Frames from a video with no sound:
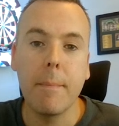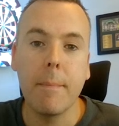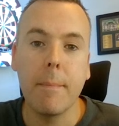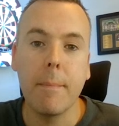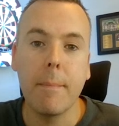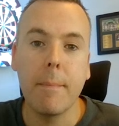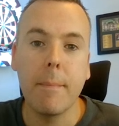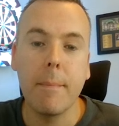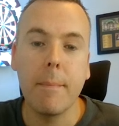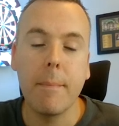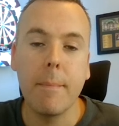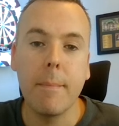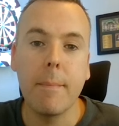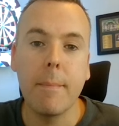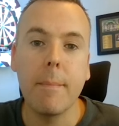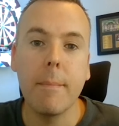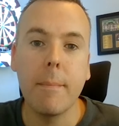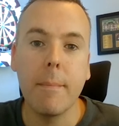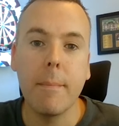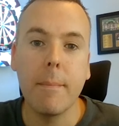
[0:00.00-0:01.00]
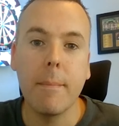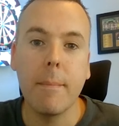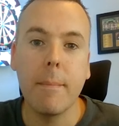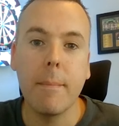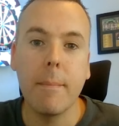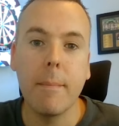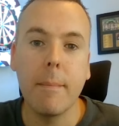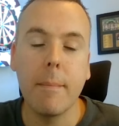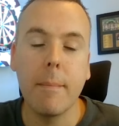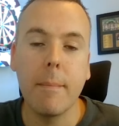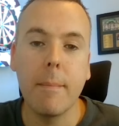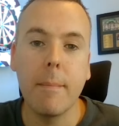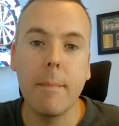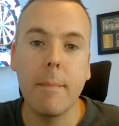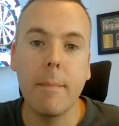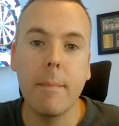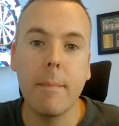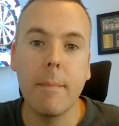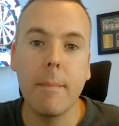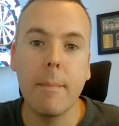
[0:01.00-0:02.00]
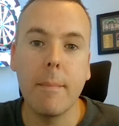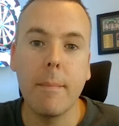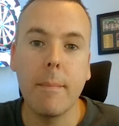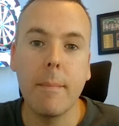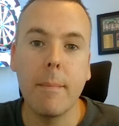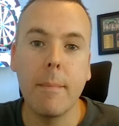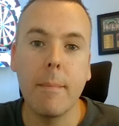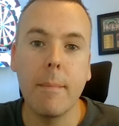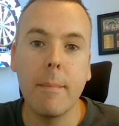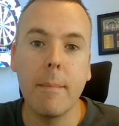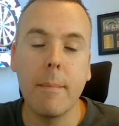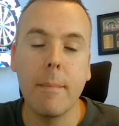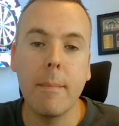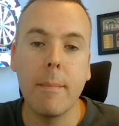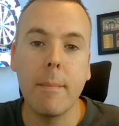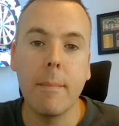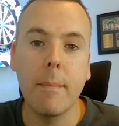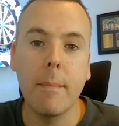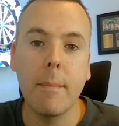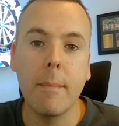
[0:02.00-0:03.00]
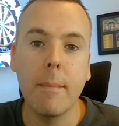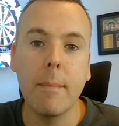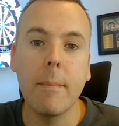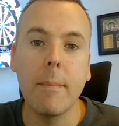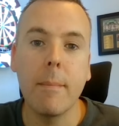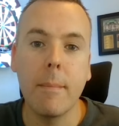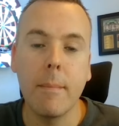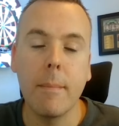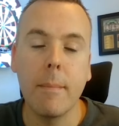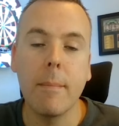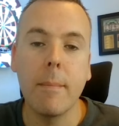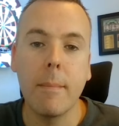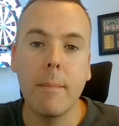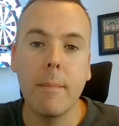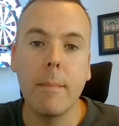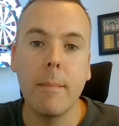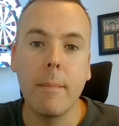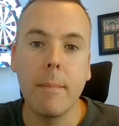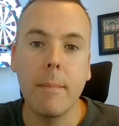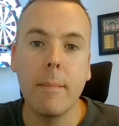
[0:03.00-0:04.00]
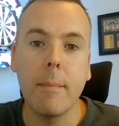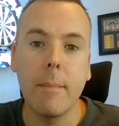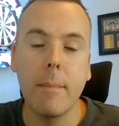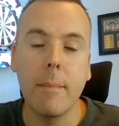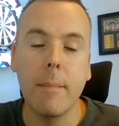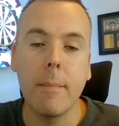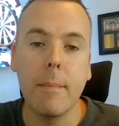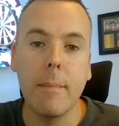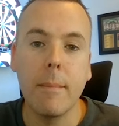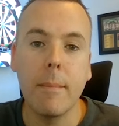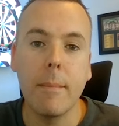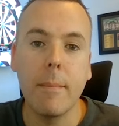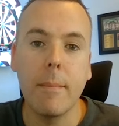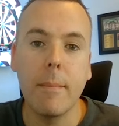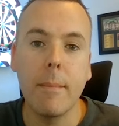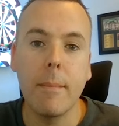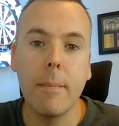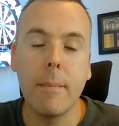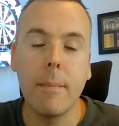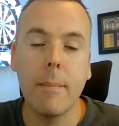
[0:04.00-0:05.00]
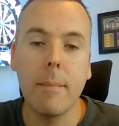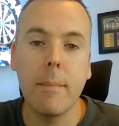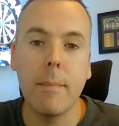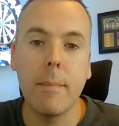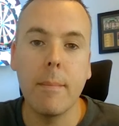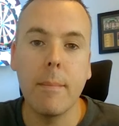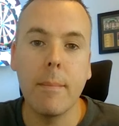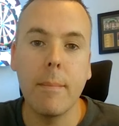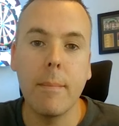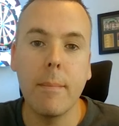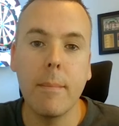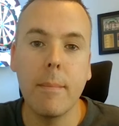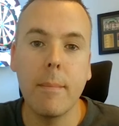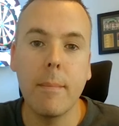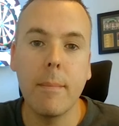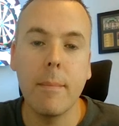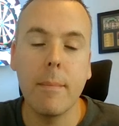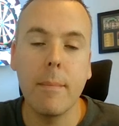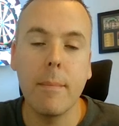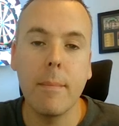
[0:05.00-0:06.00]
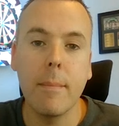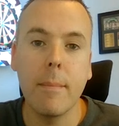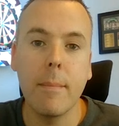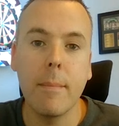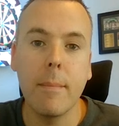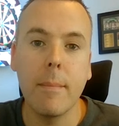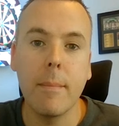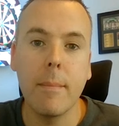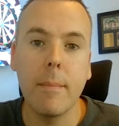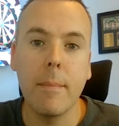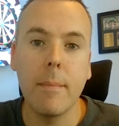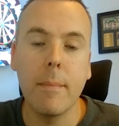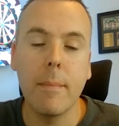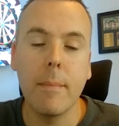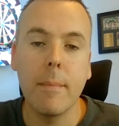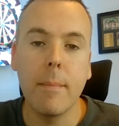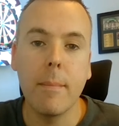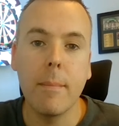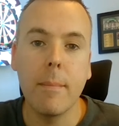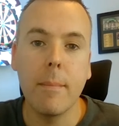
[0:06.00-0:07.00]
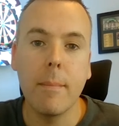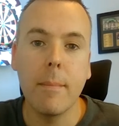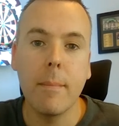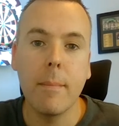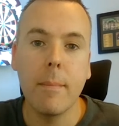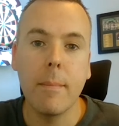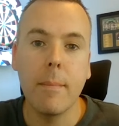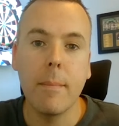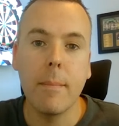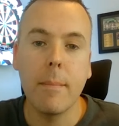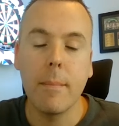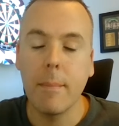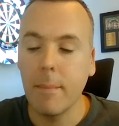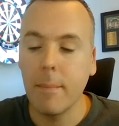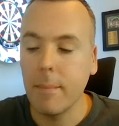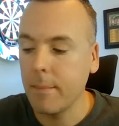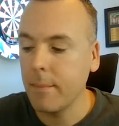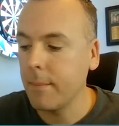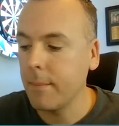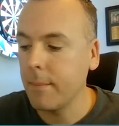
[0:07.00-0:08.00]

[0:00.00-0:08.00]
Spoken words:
This person isn't speaking.